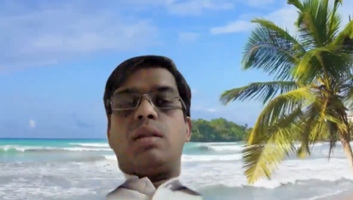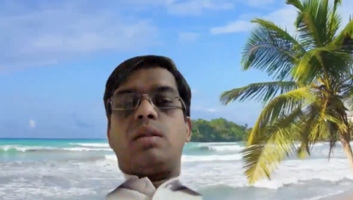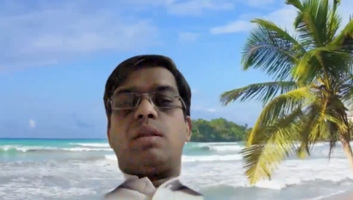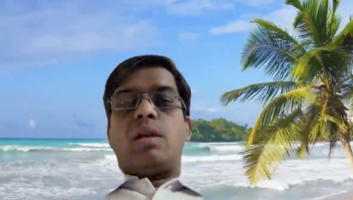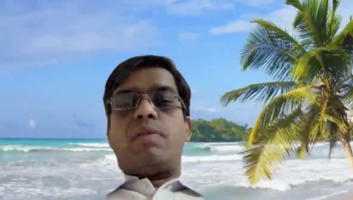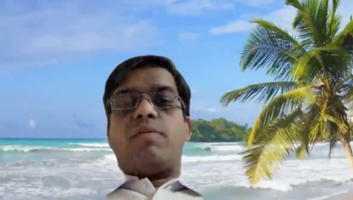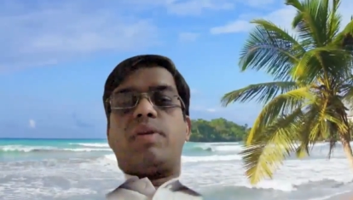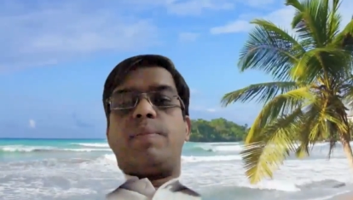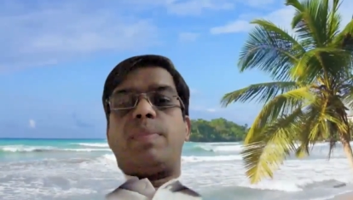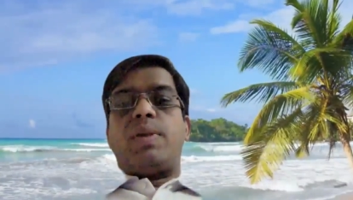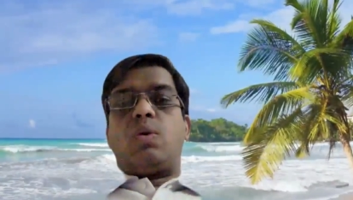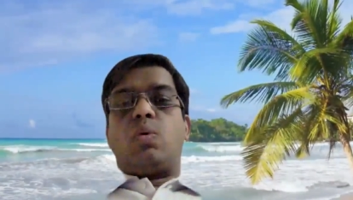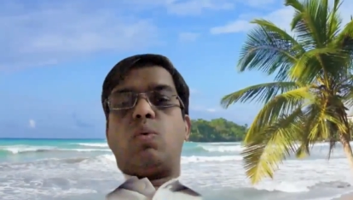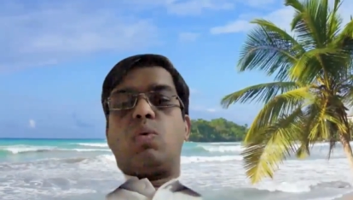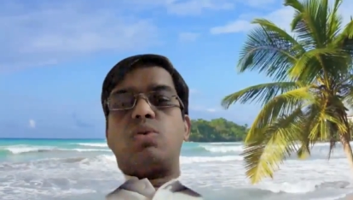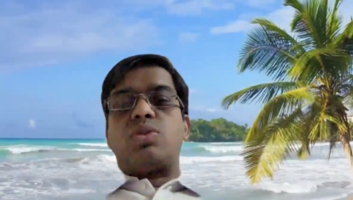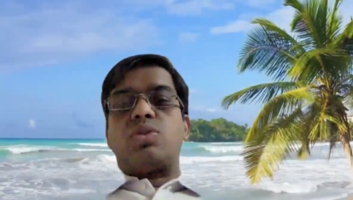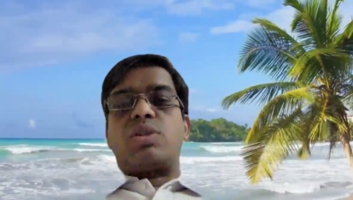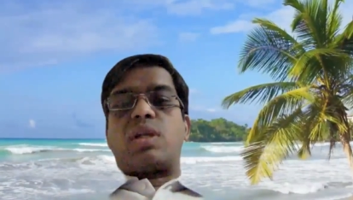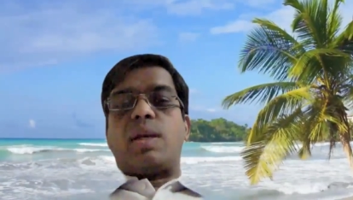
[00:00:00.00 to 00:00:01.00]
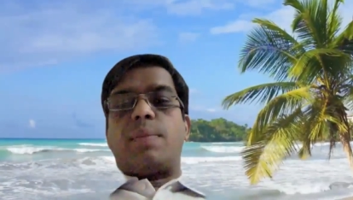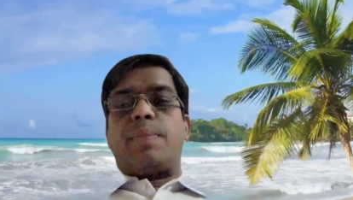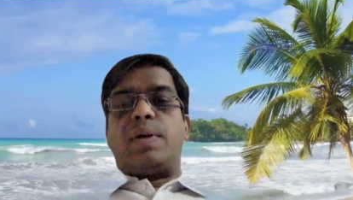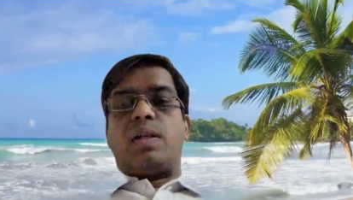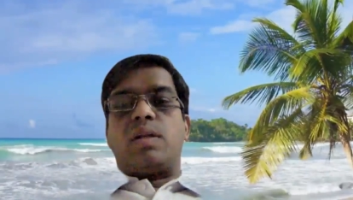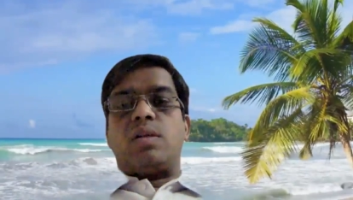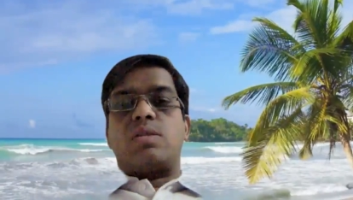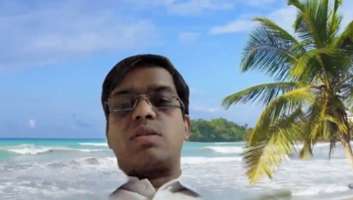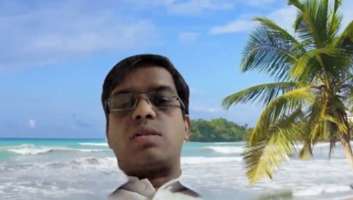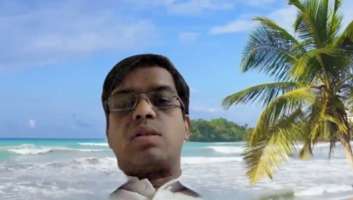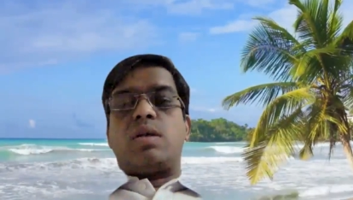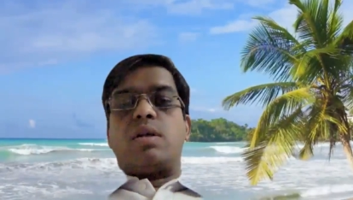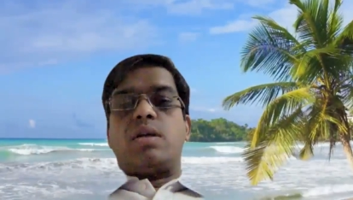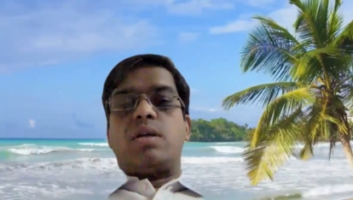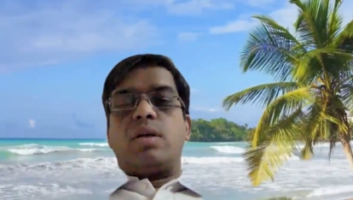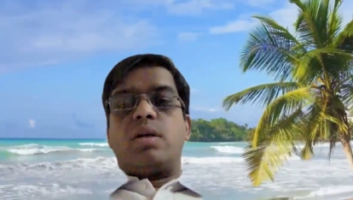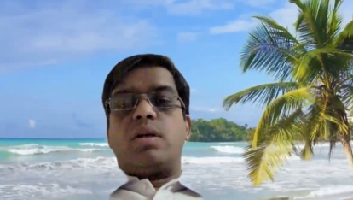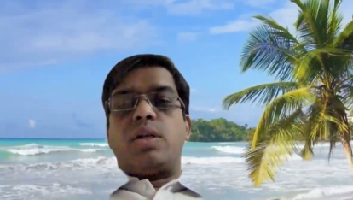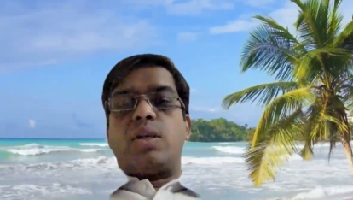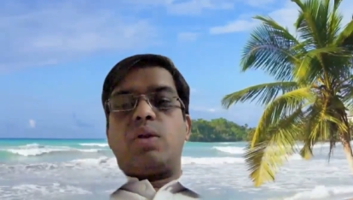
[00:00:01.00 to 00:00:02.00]
There will be coarse crepitus
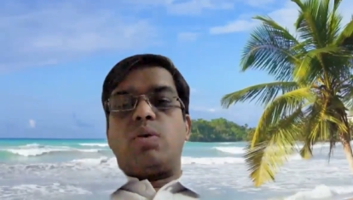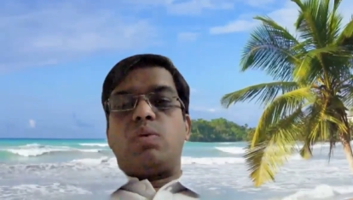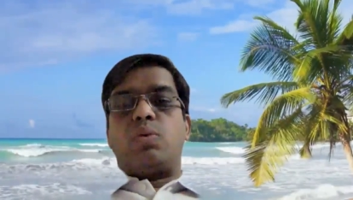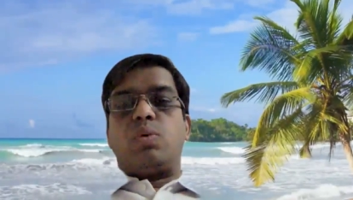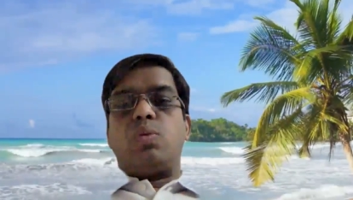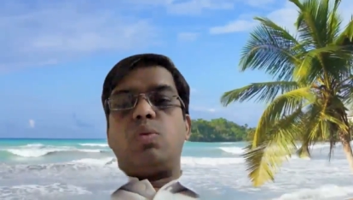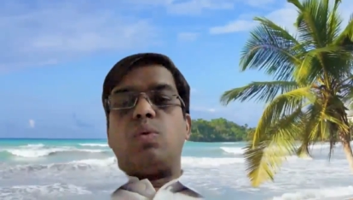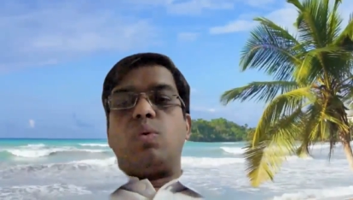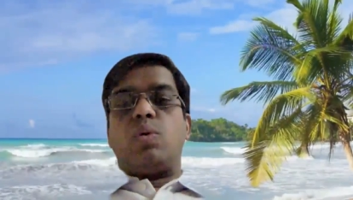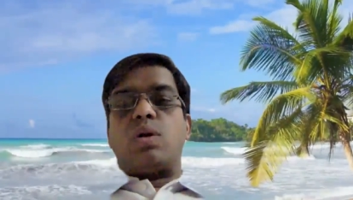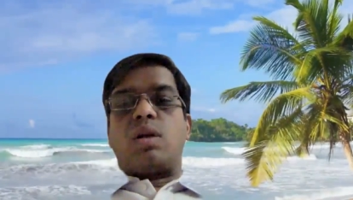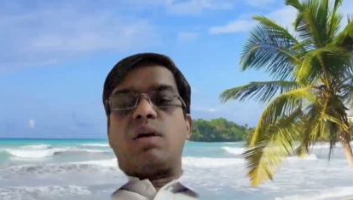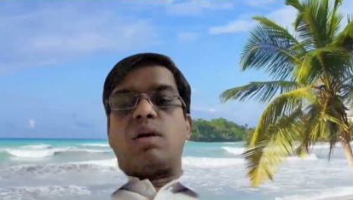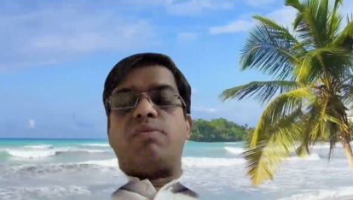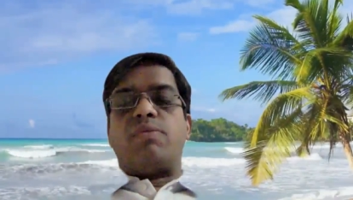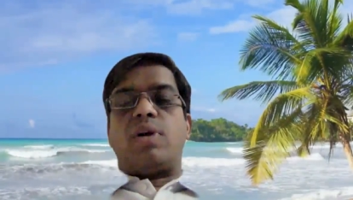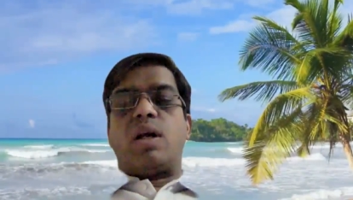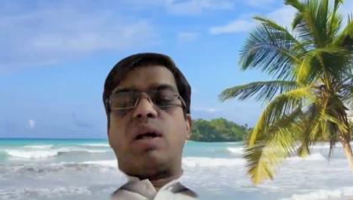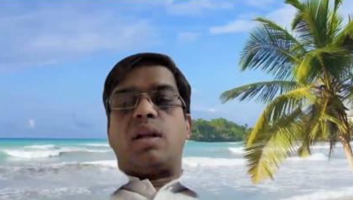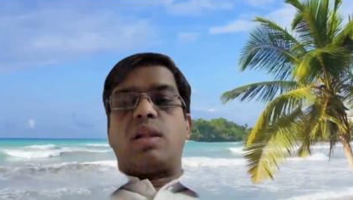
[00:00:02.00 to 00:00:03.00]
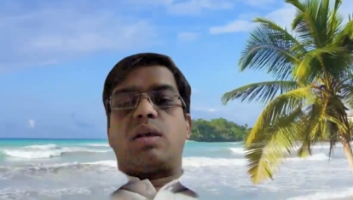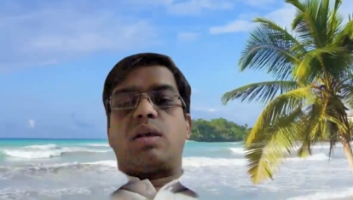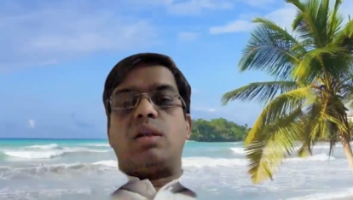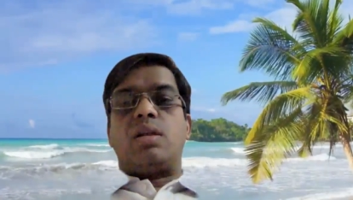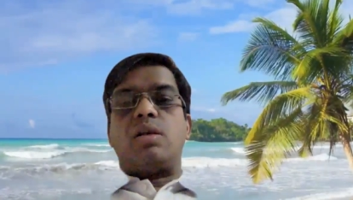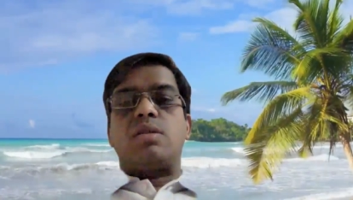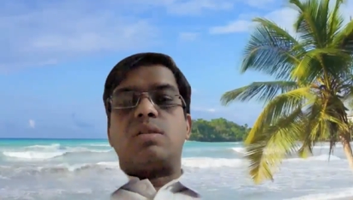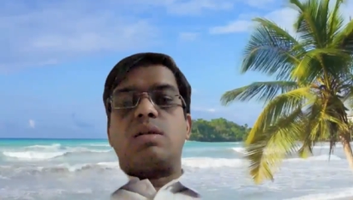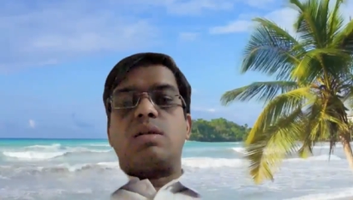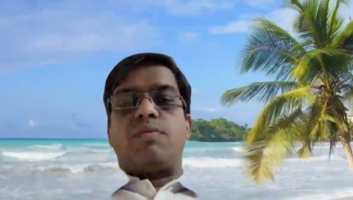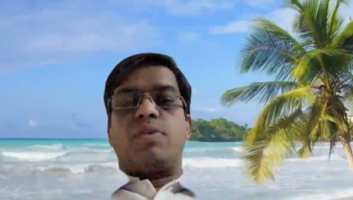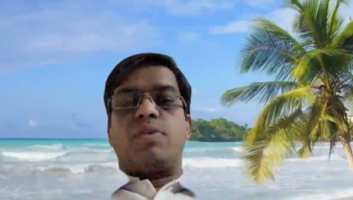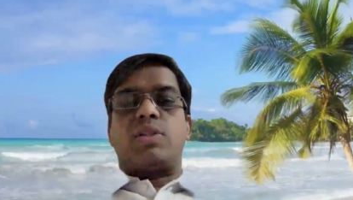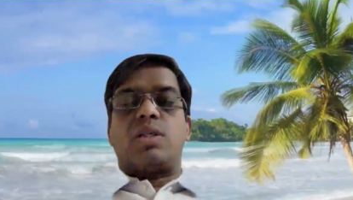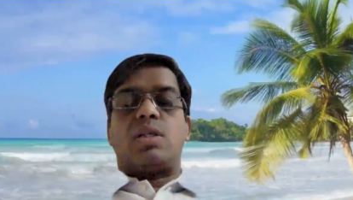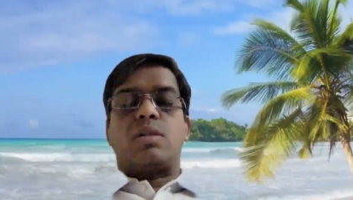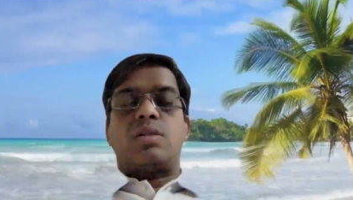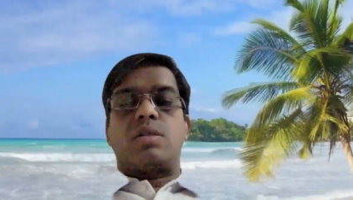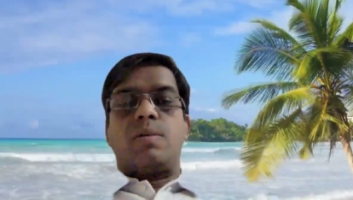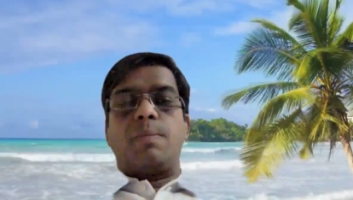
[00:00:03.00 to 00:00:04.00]
due to rough articular
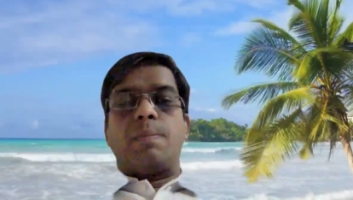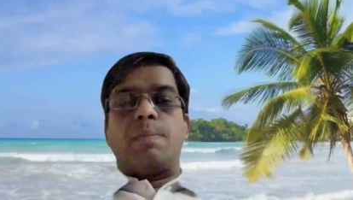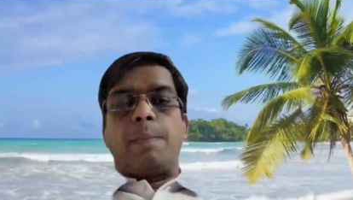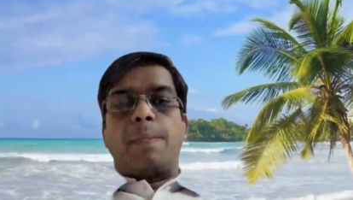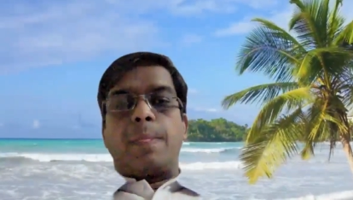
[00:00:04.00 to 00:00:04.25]
surfaces.